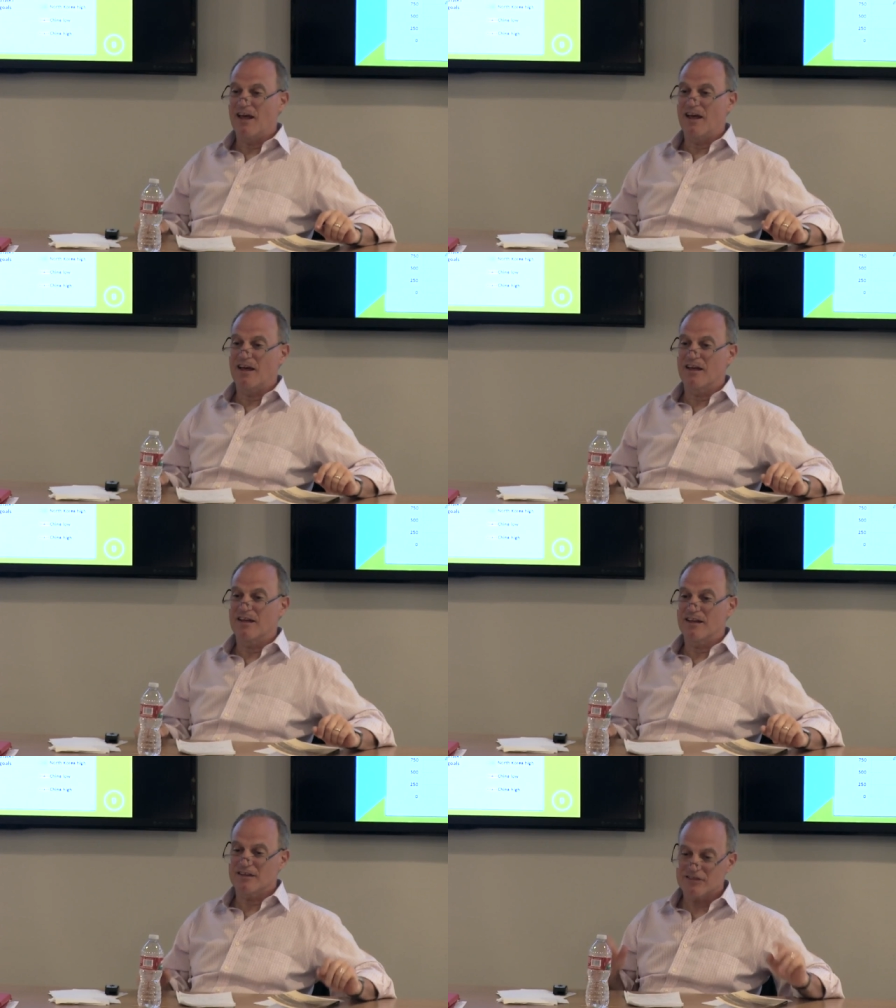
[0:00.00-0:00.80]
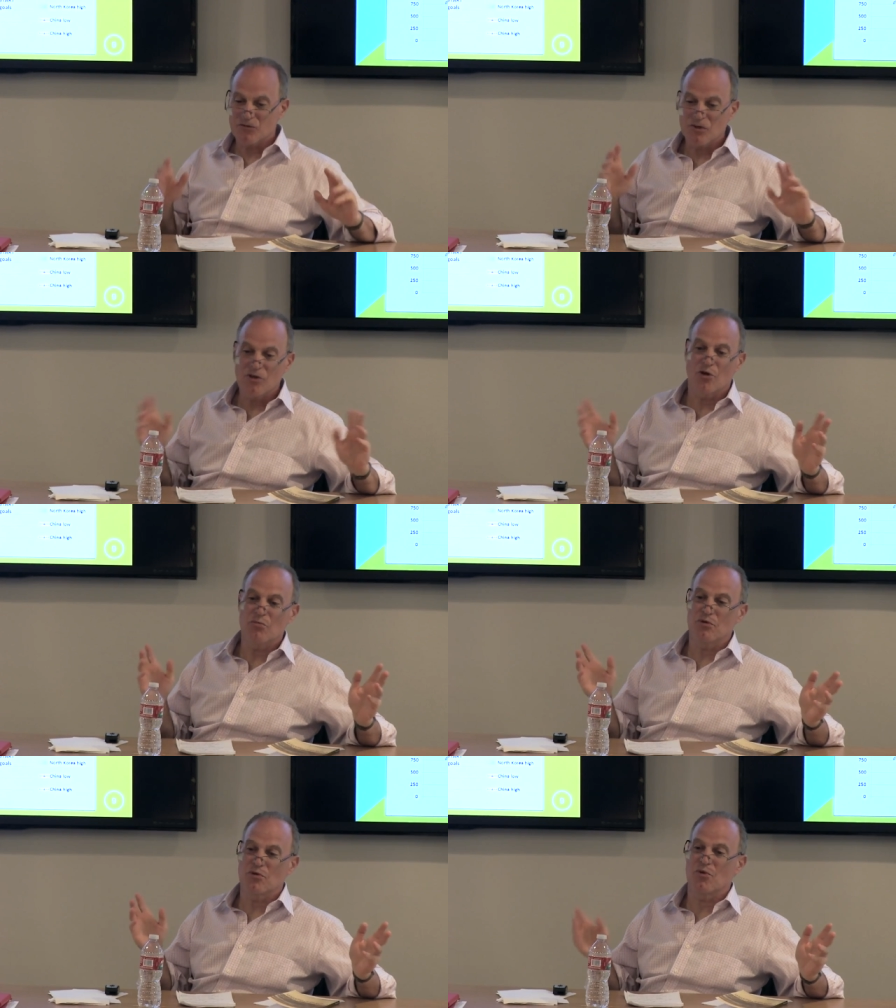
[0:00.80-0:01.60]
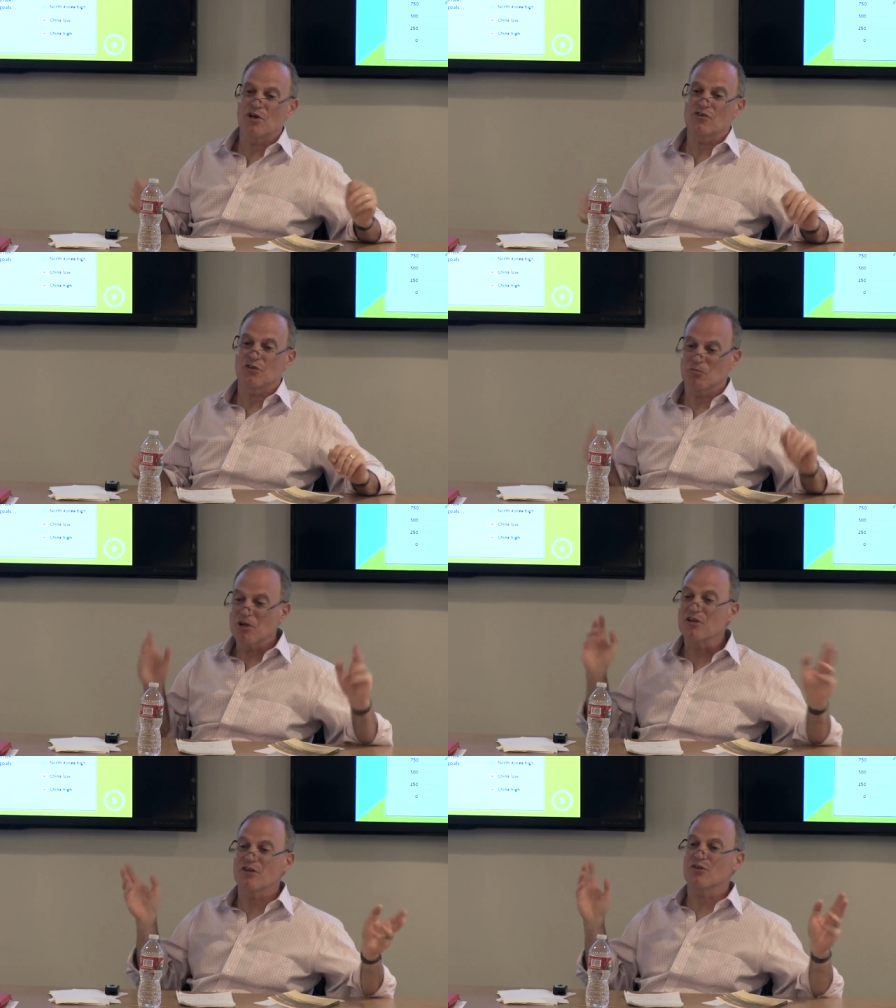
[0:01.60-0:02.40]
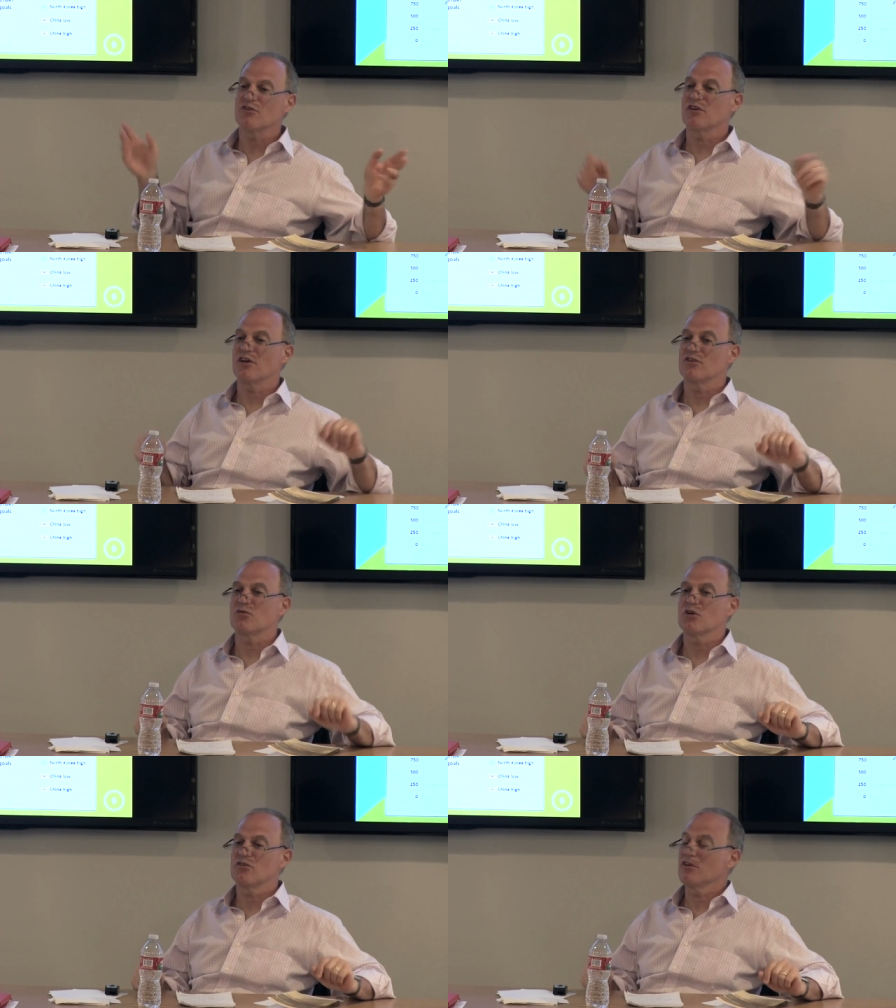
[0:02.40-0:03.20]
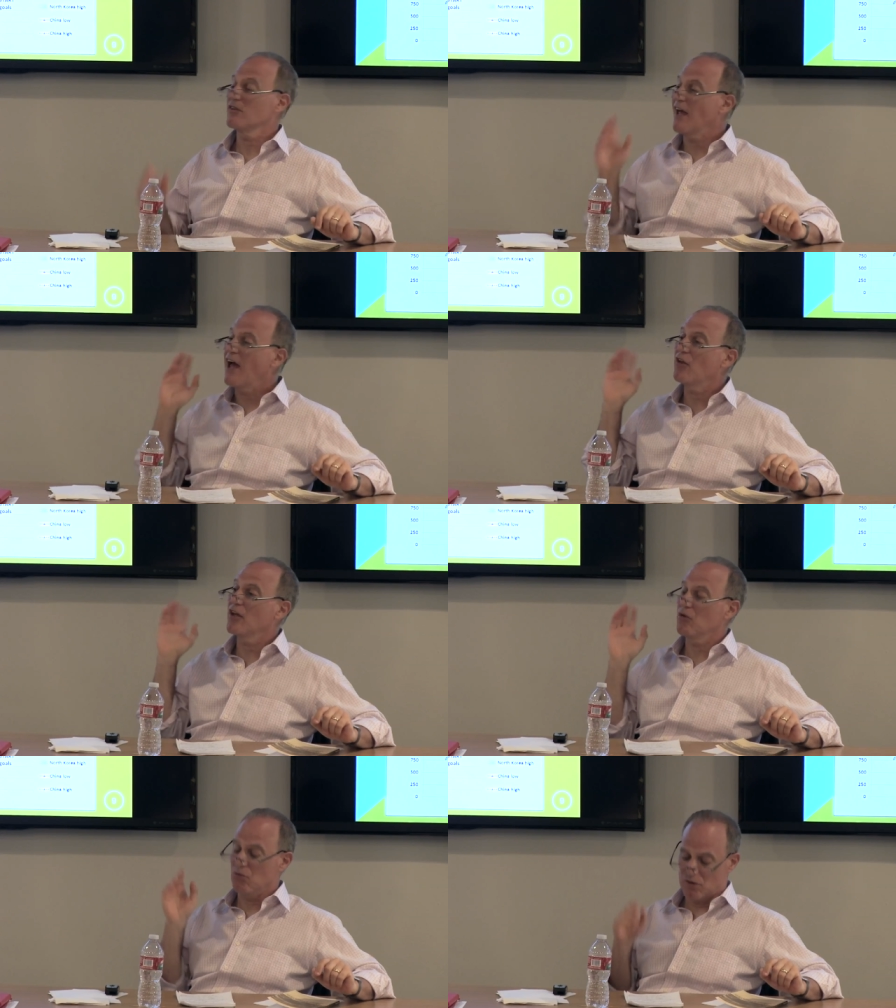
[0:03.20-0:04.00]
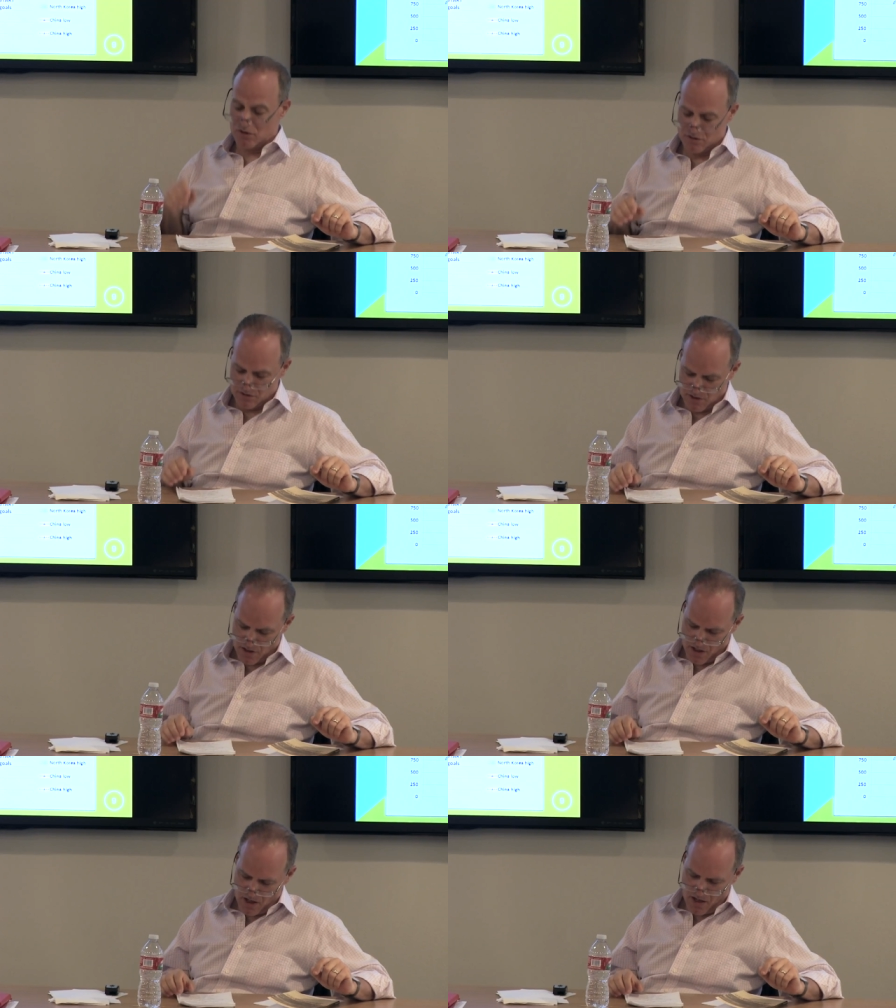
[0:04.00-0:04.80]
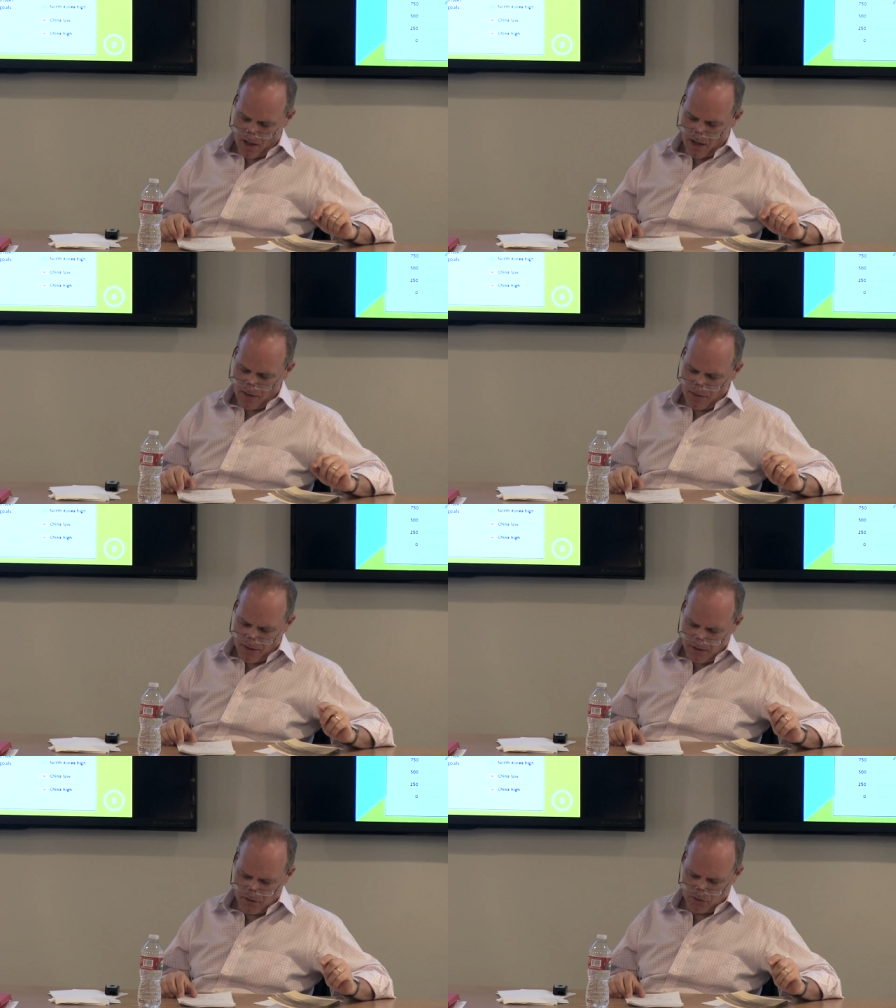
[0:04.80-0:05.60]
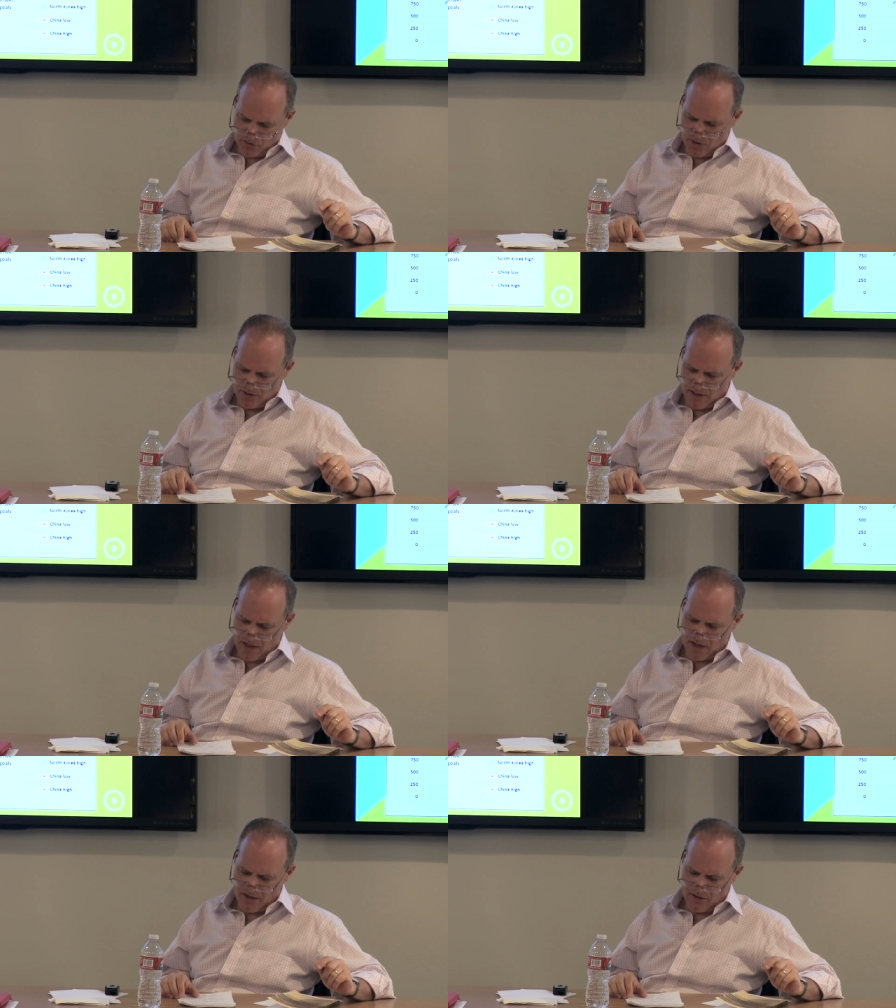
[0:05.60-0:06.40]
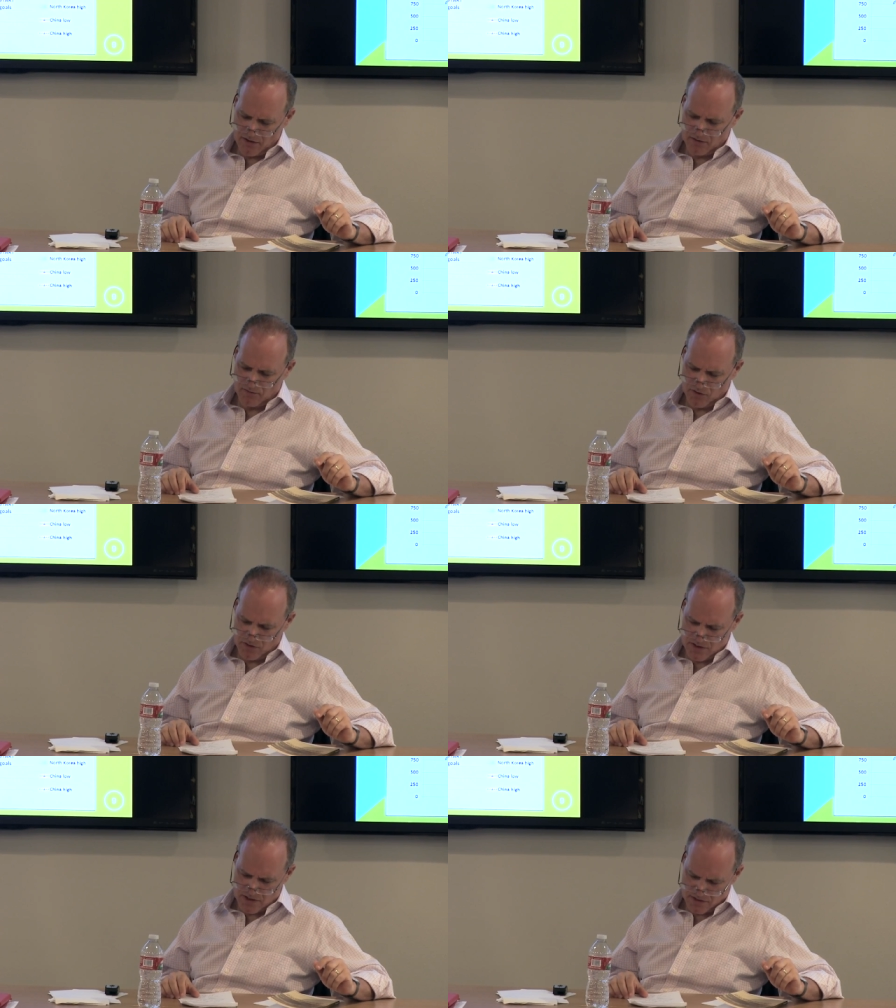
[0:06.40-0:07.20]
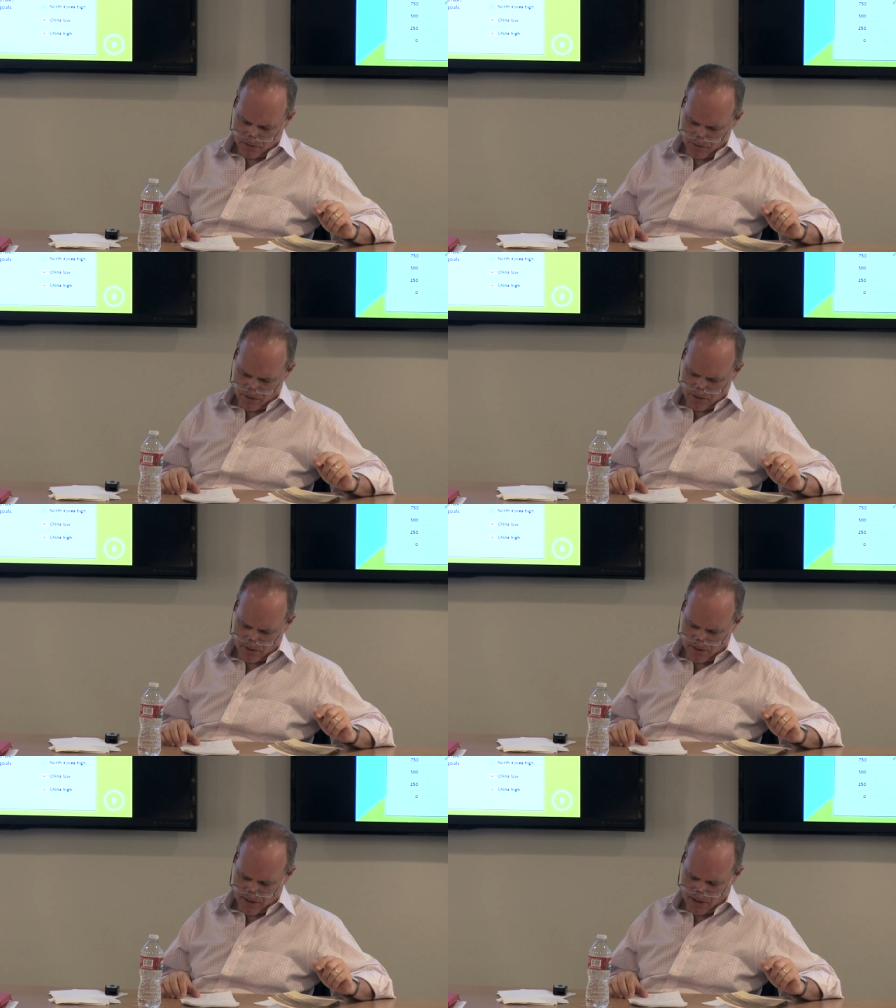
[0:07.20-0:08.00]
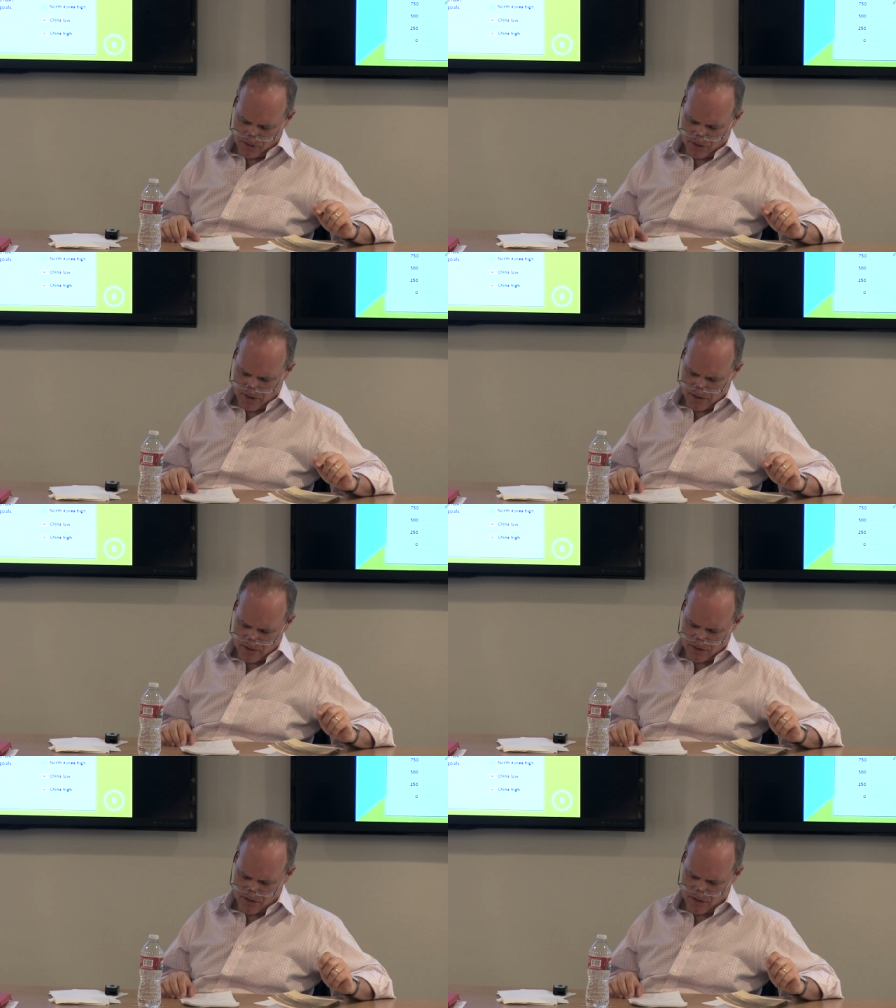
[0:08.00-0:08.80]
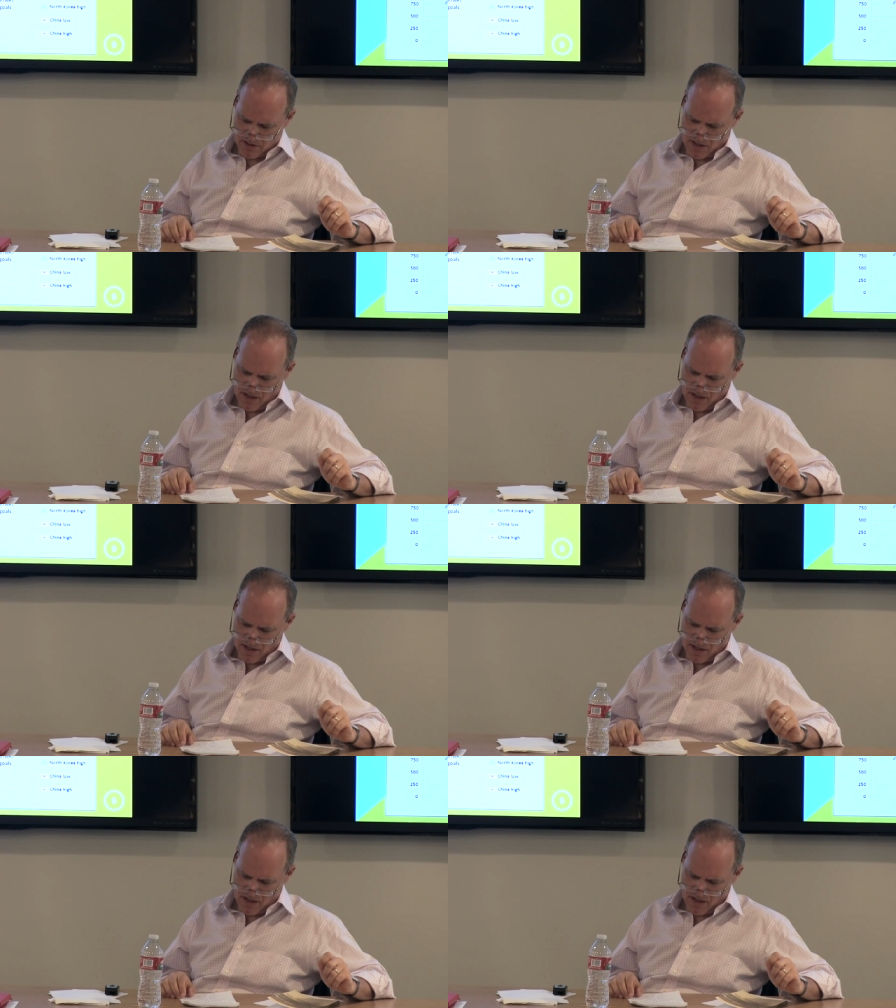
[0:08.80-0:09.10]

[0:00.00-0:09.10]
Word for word: uh, it's a real open question, a political science question, as to how that works. They don't treat that, I think, very seriously. That transition.